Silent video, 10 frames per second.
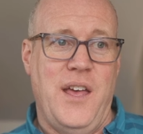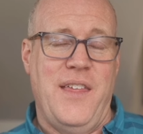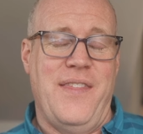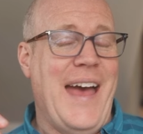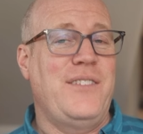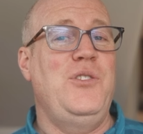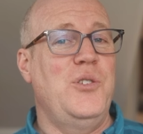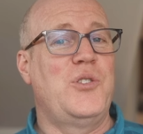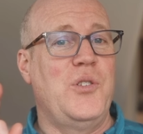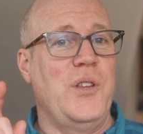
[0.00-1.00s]
that's
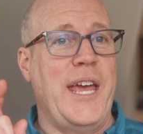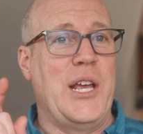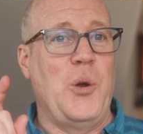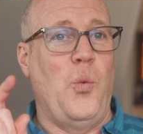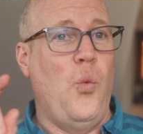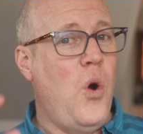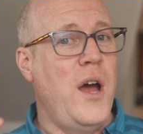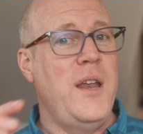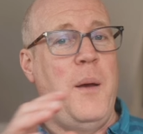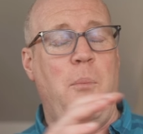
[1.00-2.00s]
just like
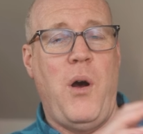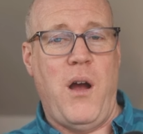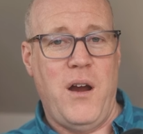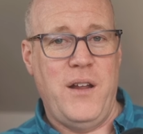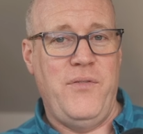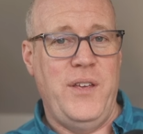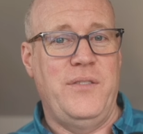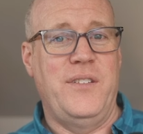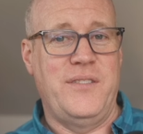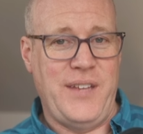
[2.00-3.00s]
one part of
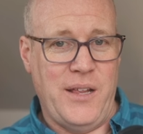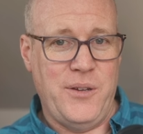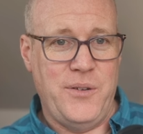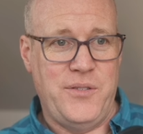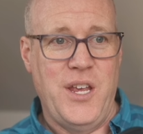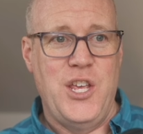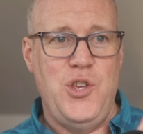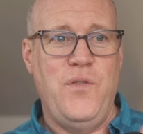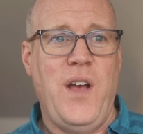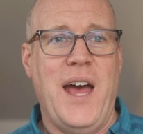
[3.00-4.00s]
this, the sellers.
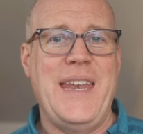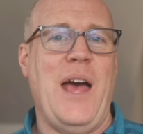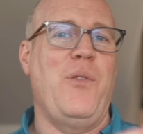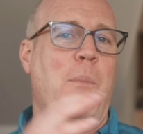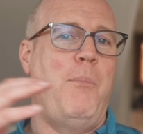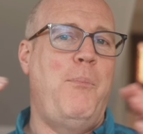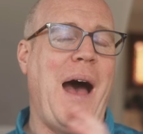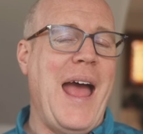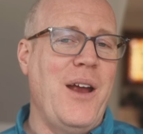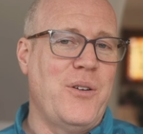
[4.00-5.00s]
You've got now the
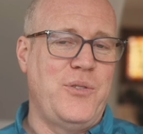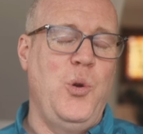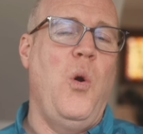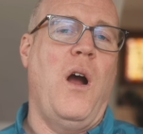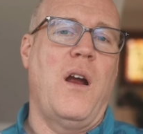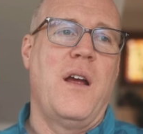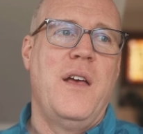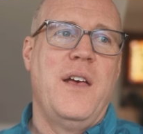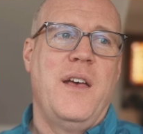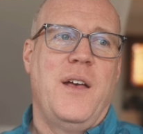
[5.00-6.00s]
buyers who are,
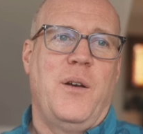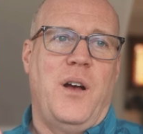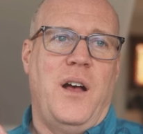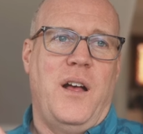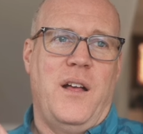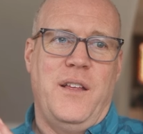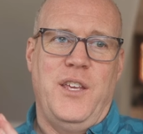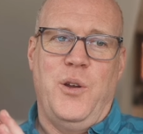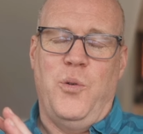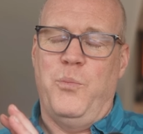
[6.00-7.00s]

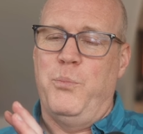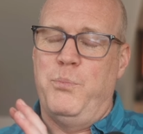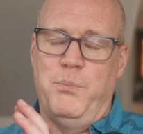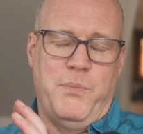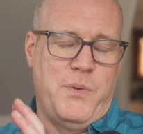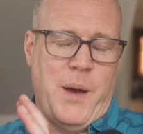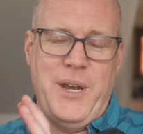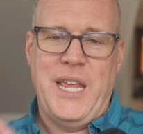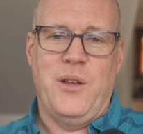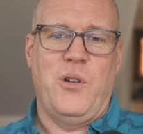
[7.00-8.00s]
coming
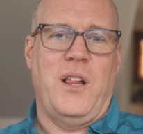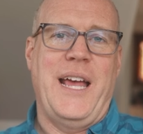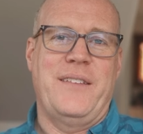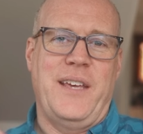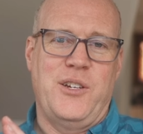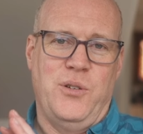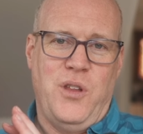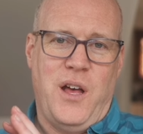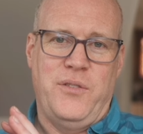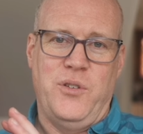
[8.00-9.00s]
together in a class action
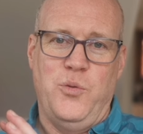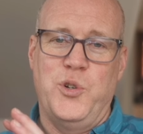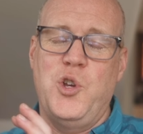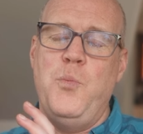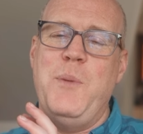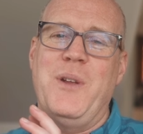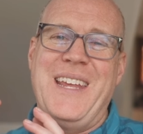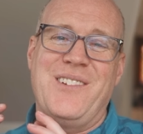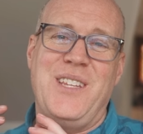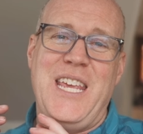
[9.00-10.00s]
lawsuit, which could be
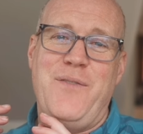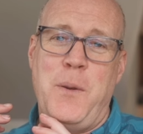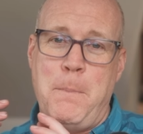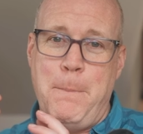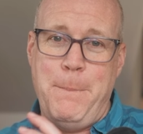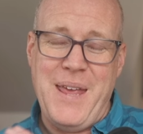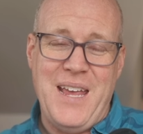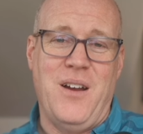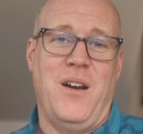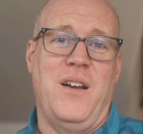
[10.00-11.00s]
potentially even
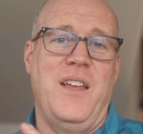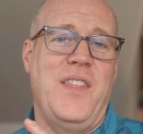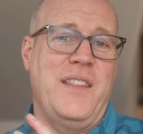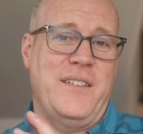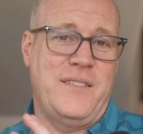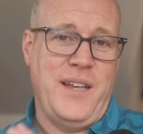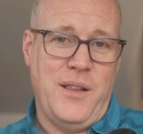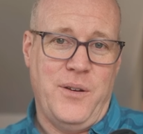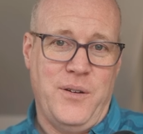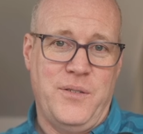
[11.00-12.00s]
bigger than the
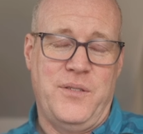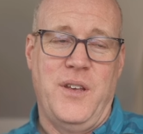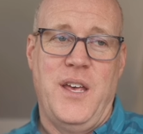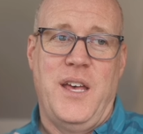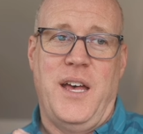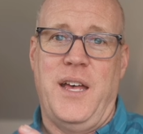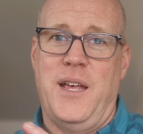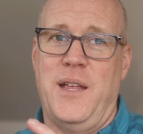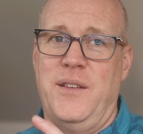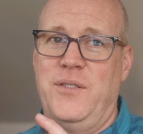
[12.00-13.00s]
sellers.
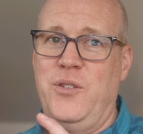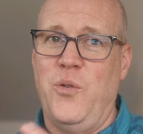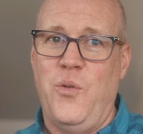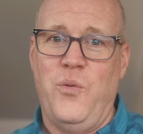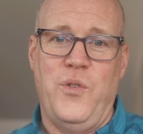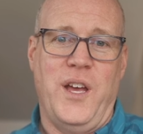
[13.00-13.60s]
So,